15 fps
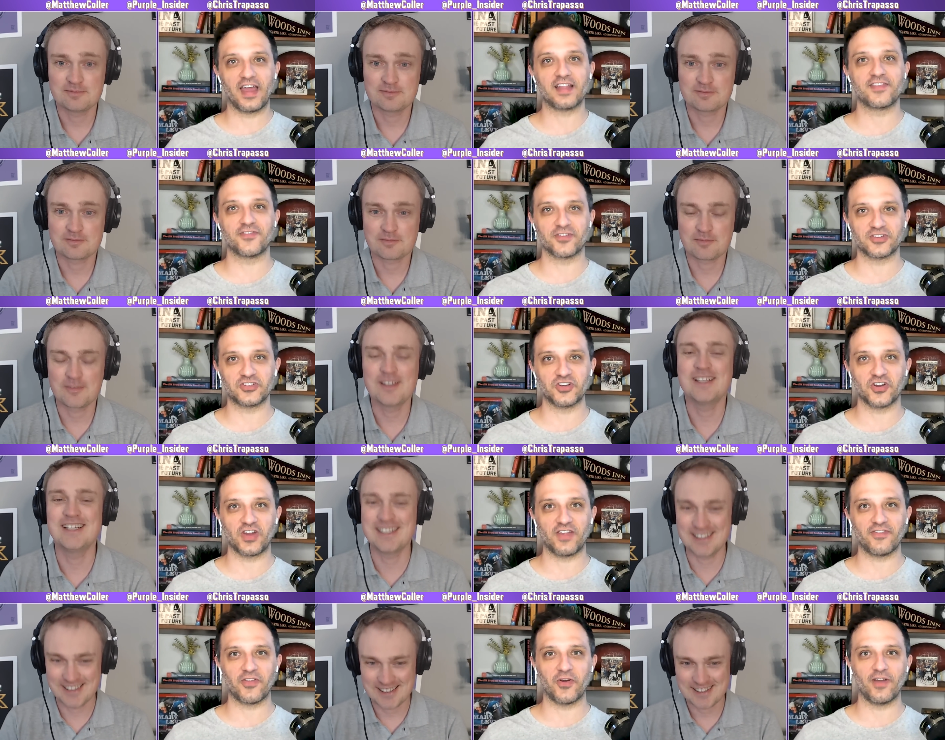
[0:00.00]
Speaker 1: That's for sure.
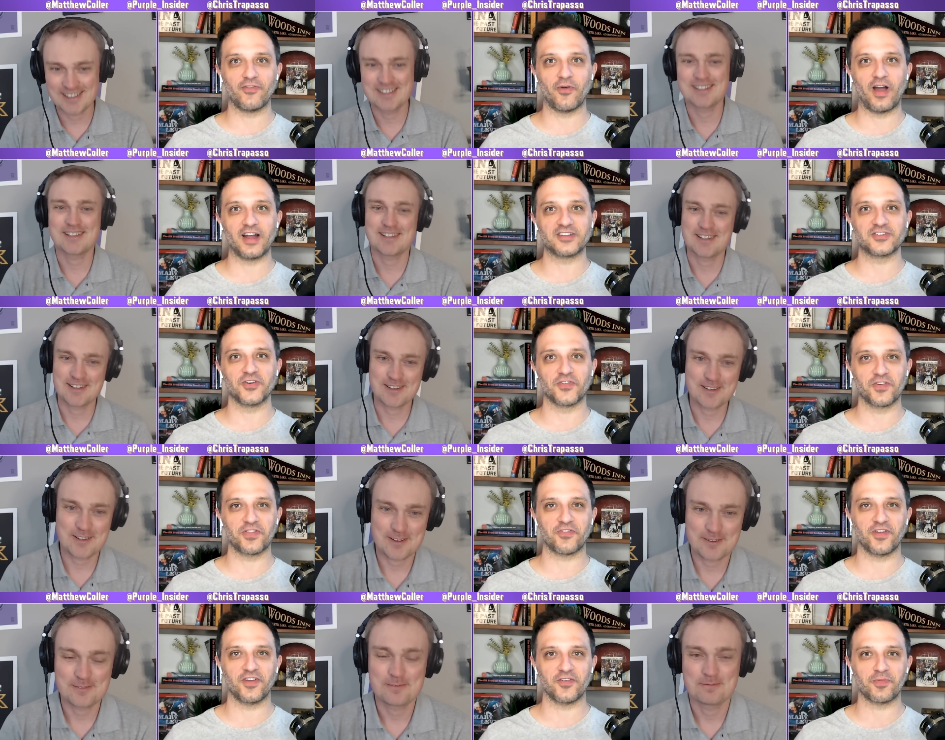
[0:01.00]
Even though I've watched over
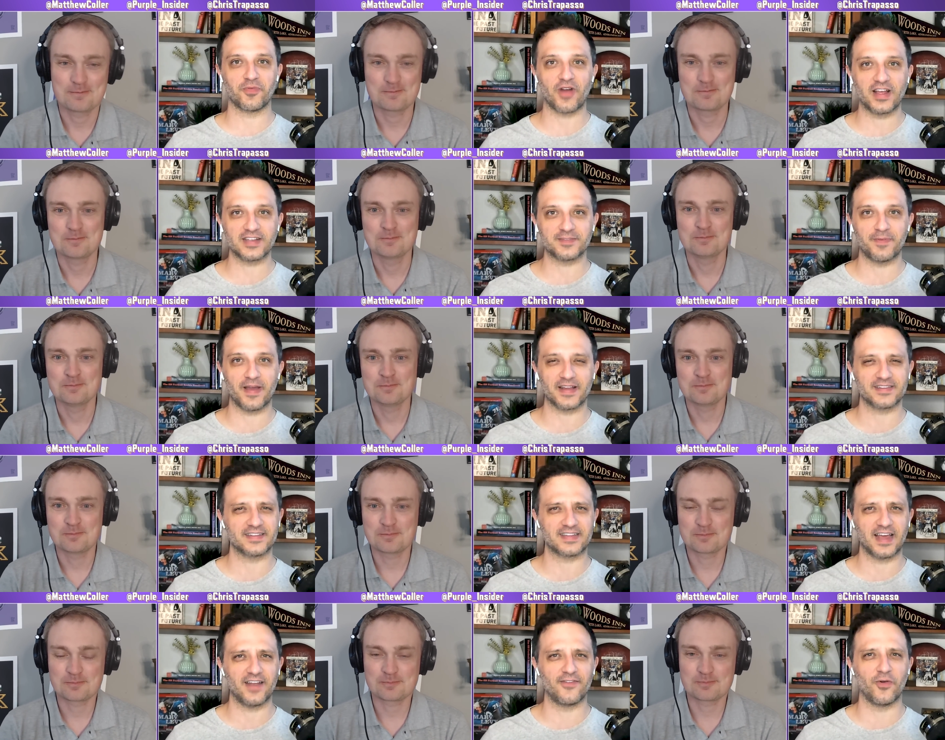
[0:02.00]
300 prospects,
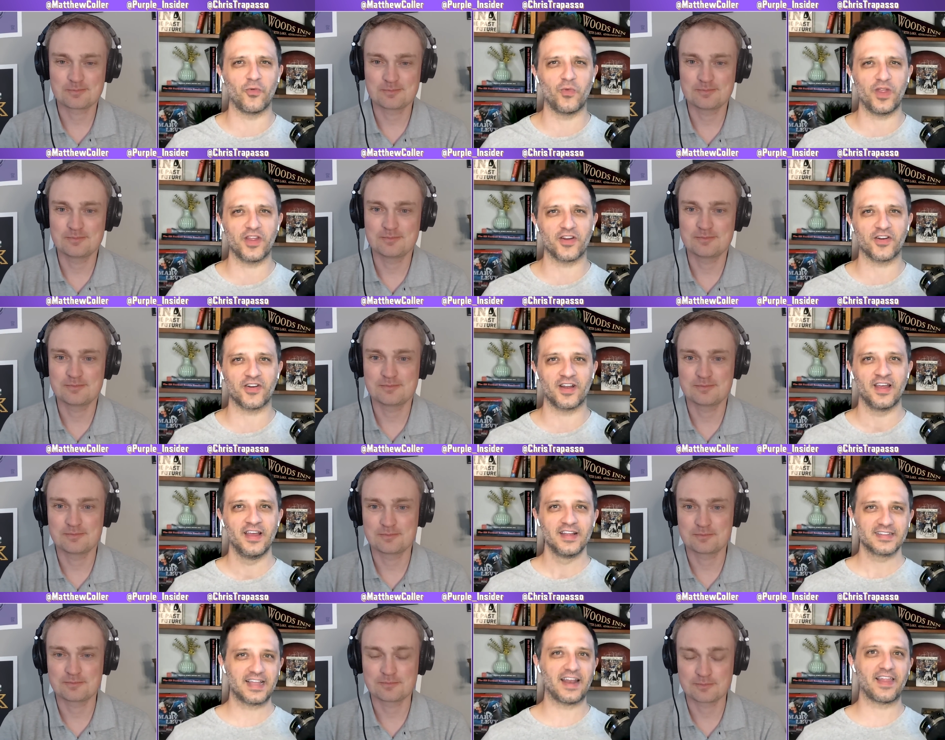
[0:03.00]
it's kind of a weird,
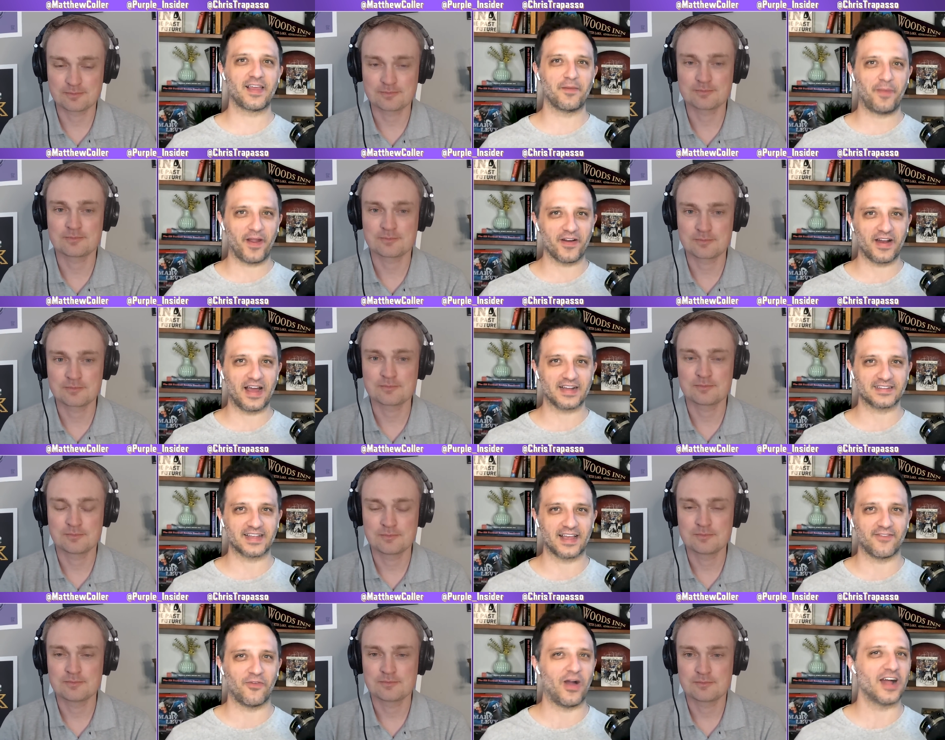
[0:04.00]
it's kind of like a paradox.
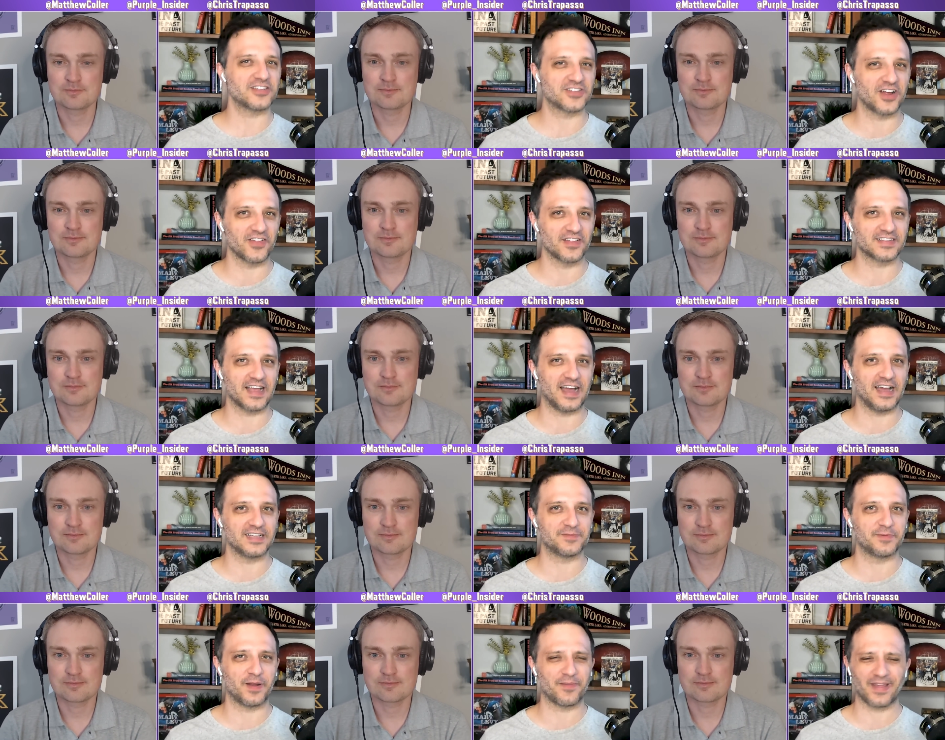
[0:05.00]
Like I've watched all these
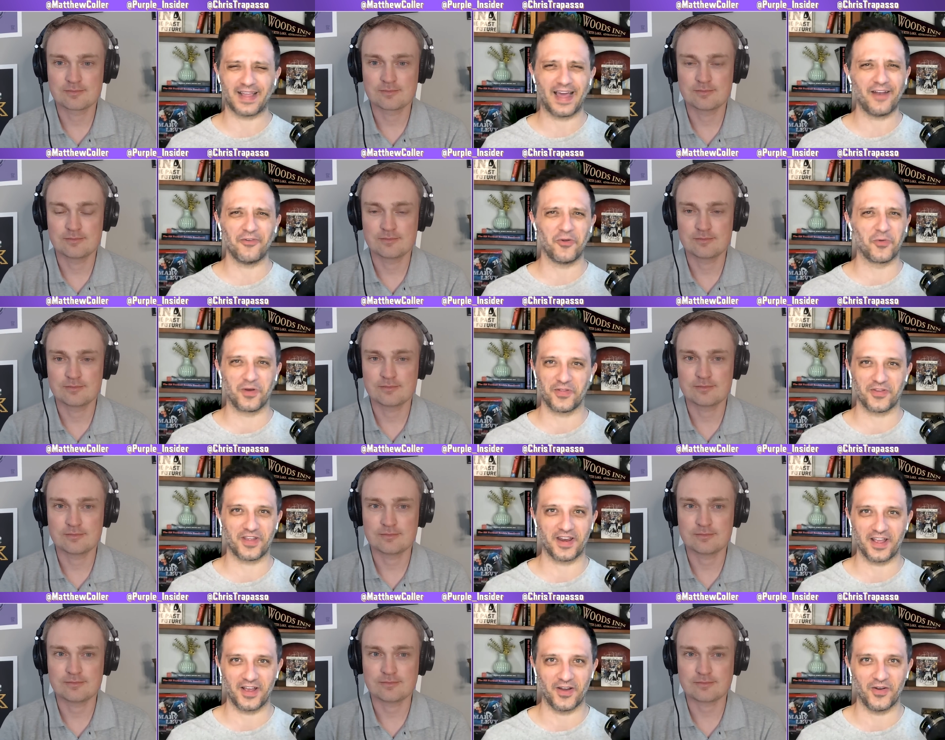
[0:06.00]
guys, but I'm like, I don't know where they're
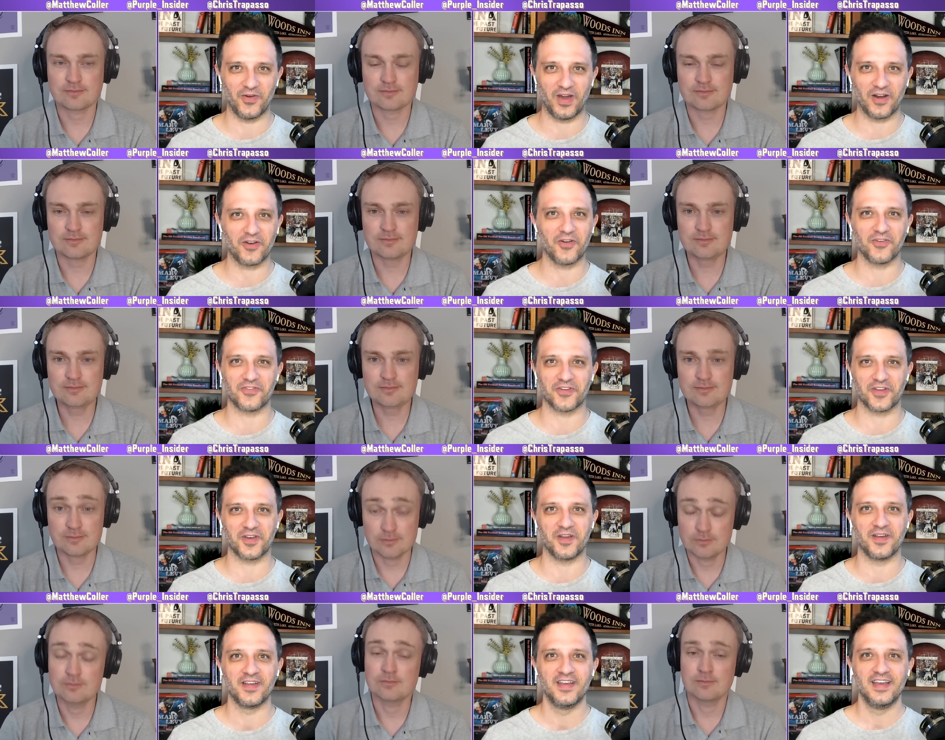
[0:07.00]
going to go. I don't know if they're going
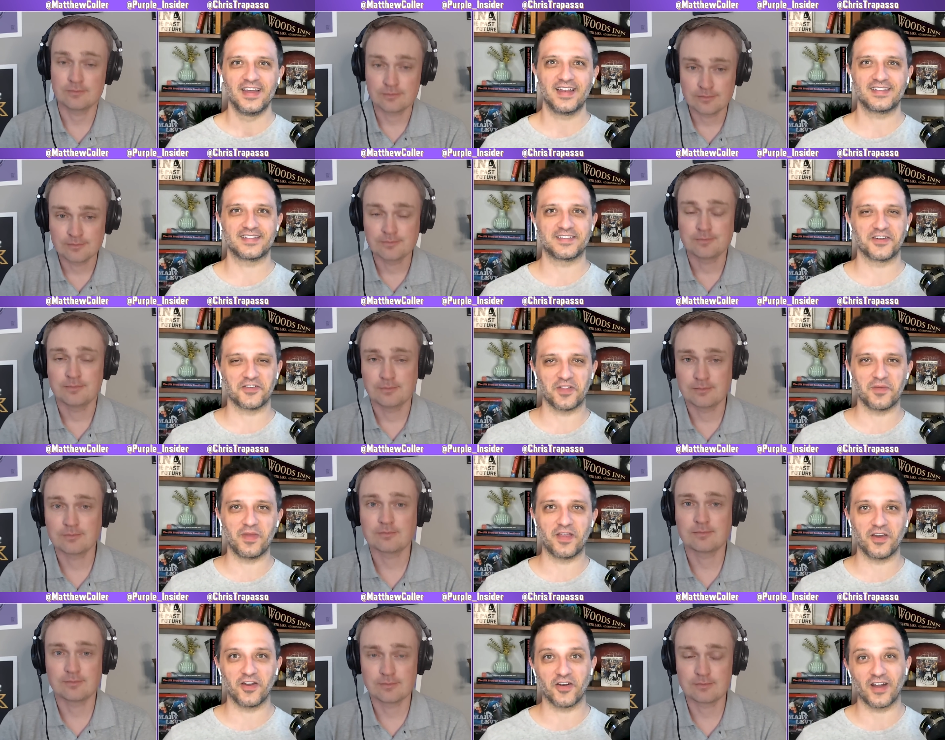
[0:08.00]
to necessarily
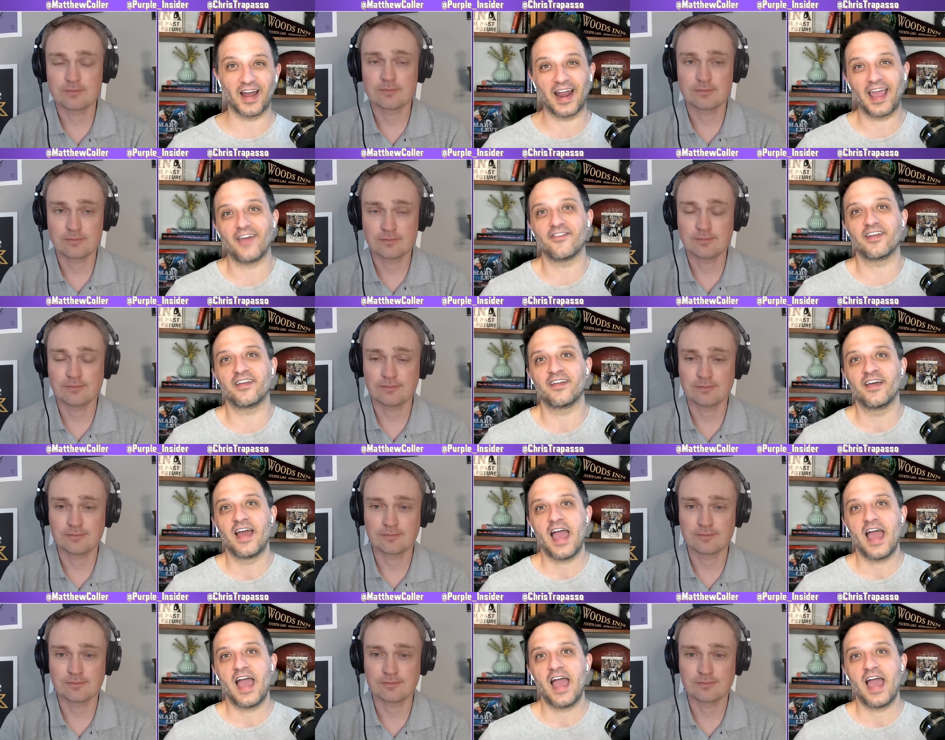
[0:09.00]
be good or not. I have an